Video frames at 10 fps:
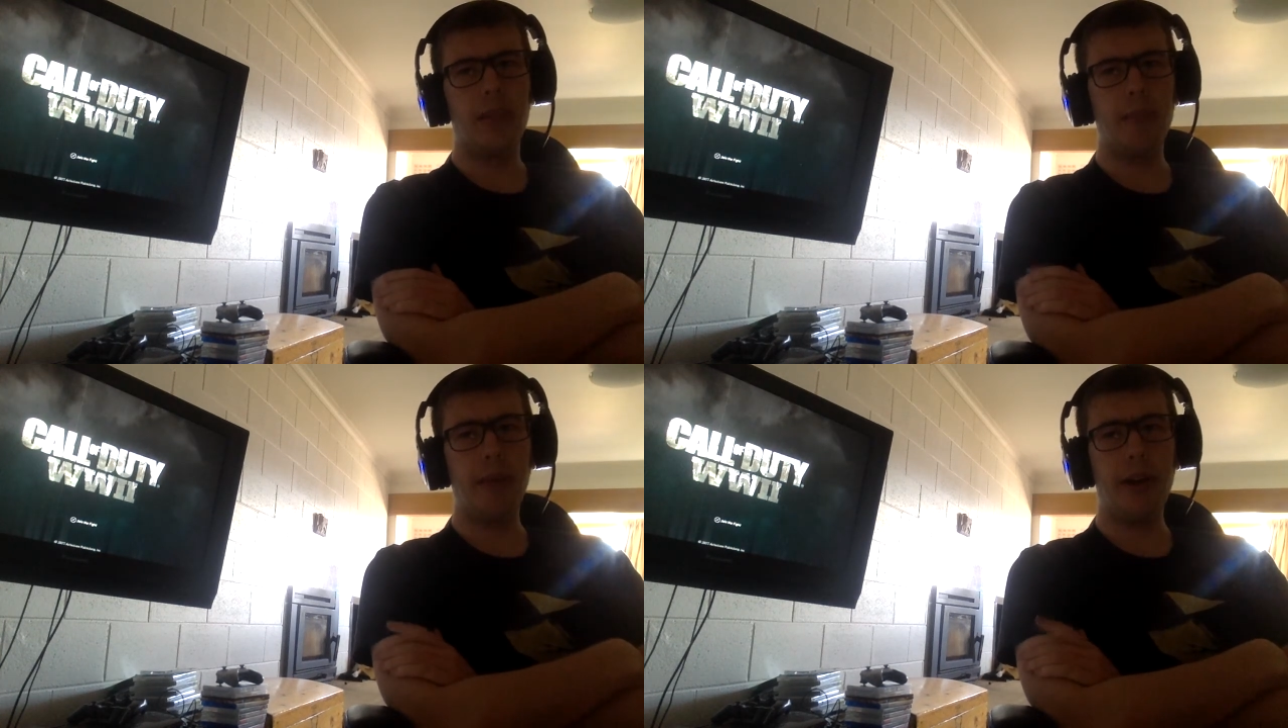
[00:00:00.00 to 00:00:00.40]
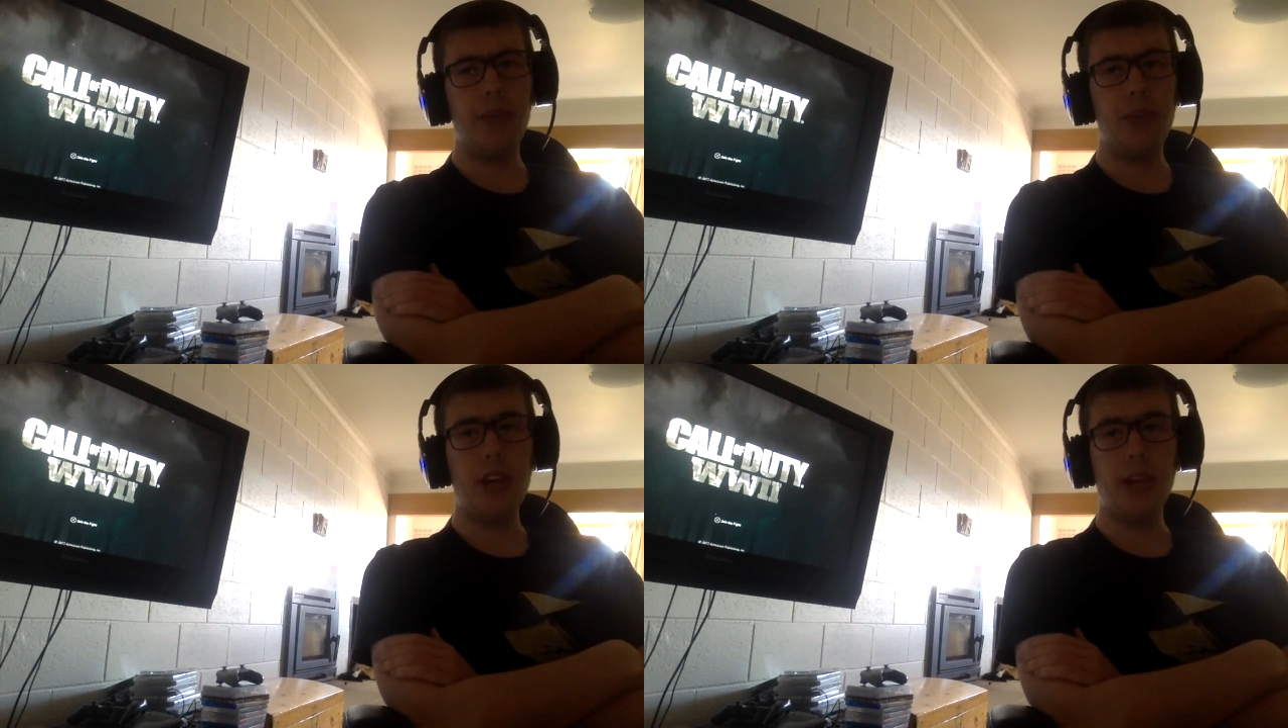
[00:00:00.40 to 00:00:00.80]
But
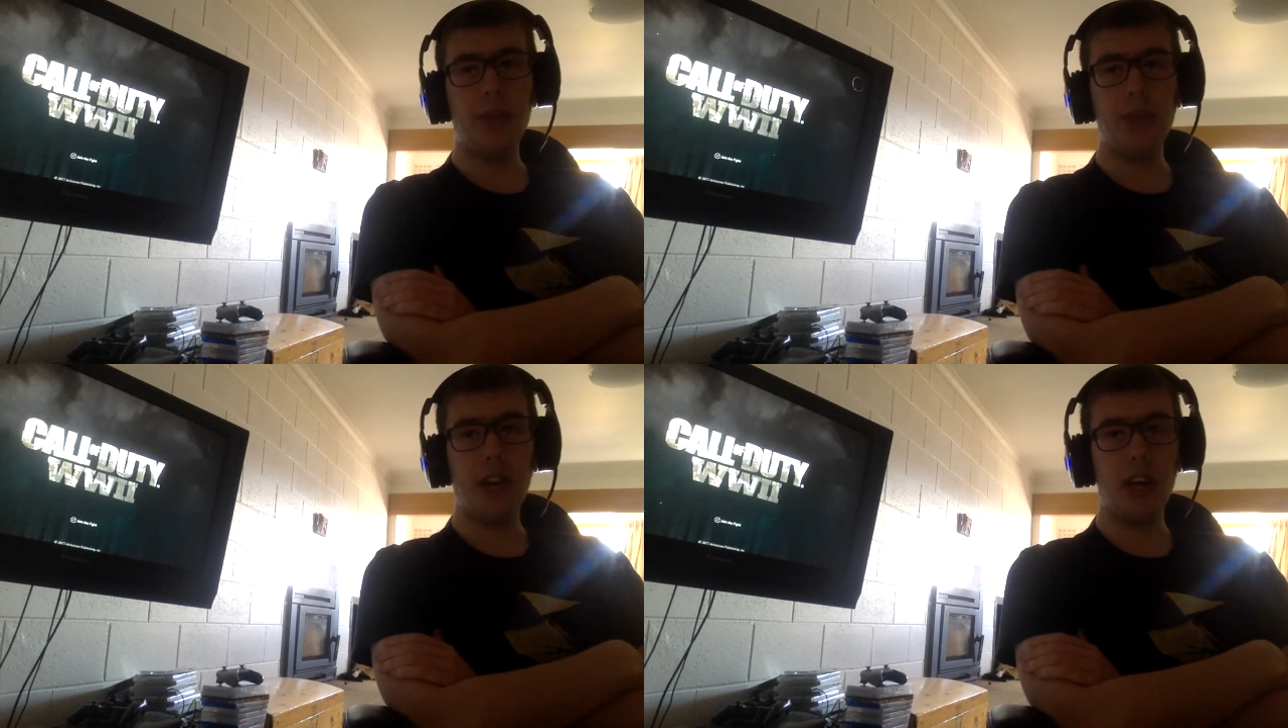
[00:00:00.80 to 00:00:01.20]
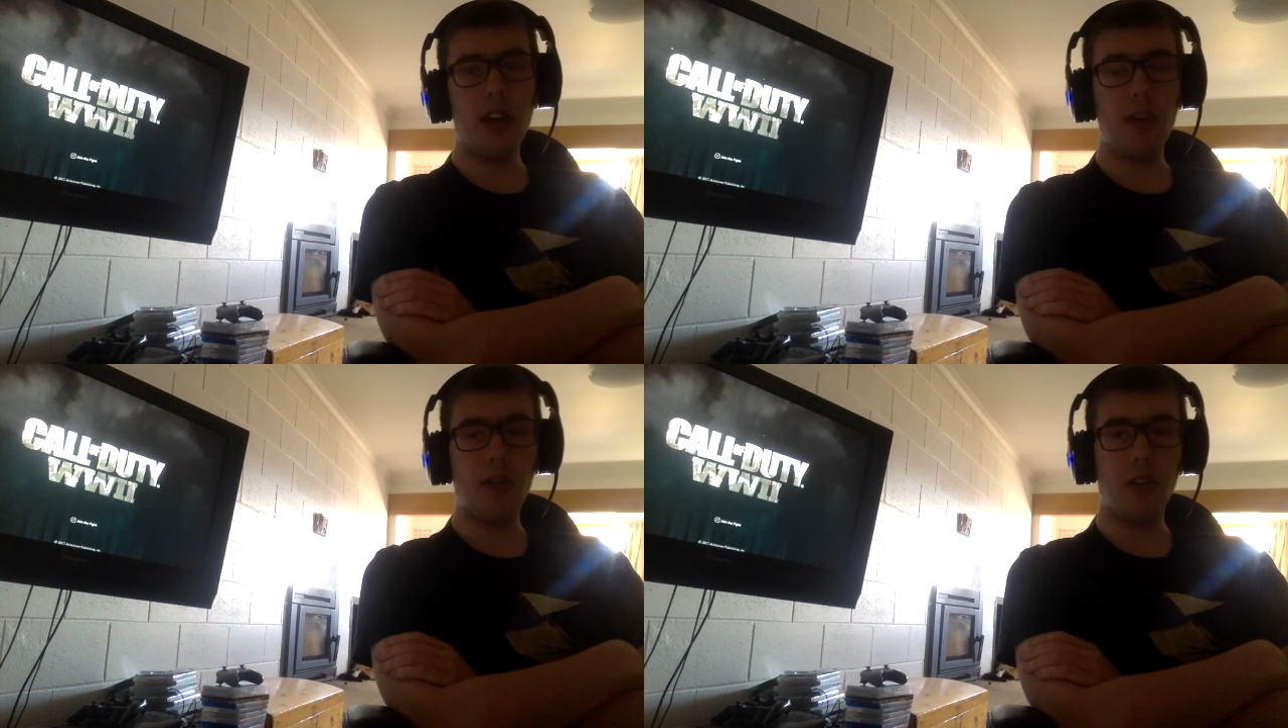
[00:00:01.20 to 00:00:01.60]
yeah,
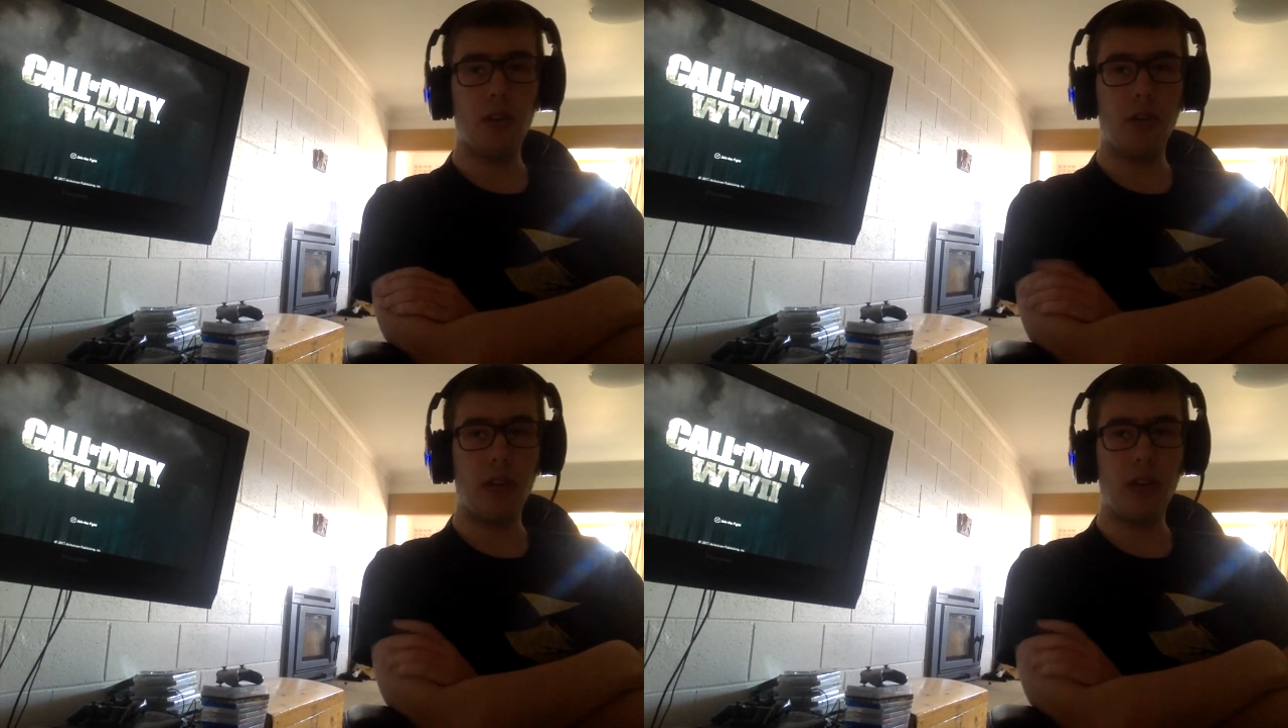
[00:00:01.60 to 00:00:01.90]
overall,